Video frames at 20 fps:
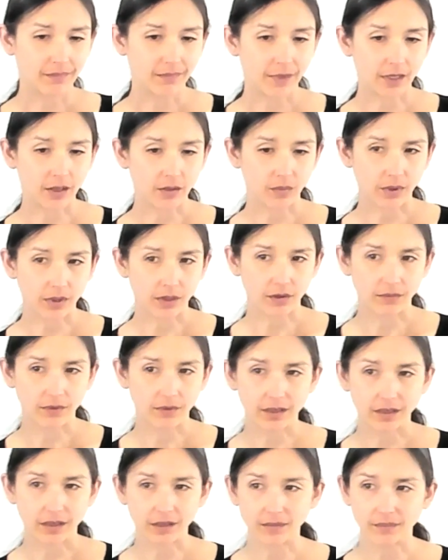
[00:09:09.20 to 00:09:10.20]
And we are
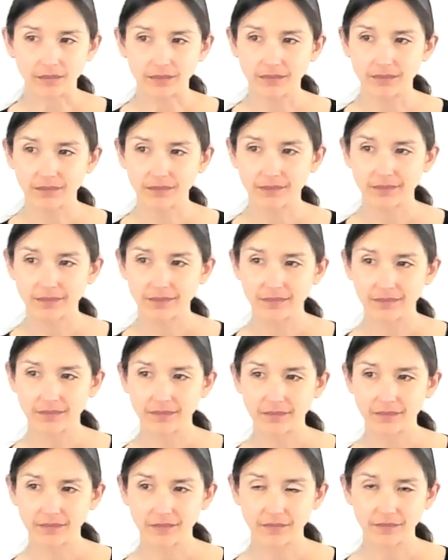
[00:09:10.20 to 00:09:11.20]
ready
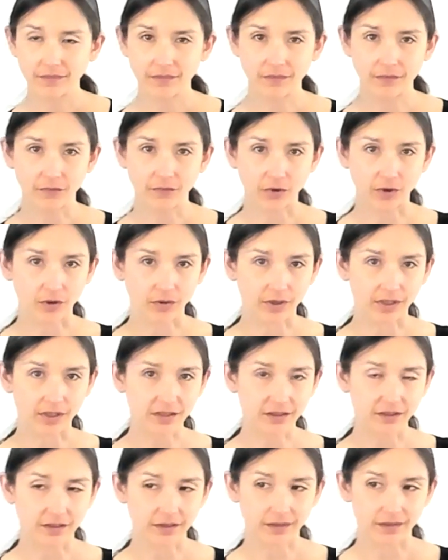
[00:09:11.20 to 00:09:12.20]
for
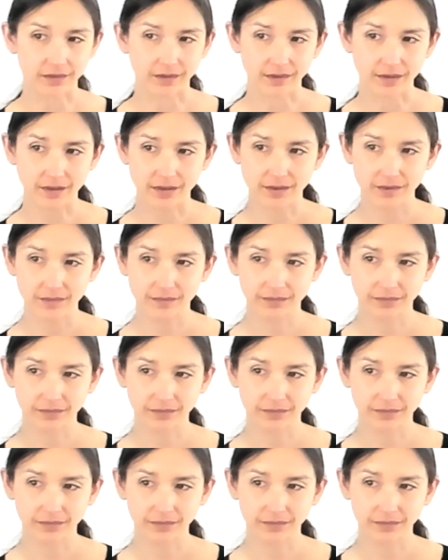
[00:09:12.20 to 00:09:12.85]
questions.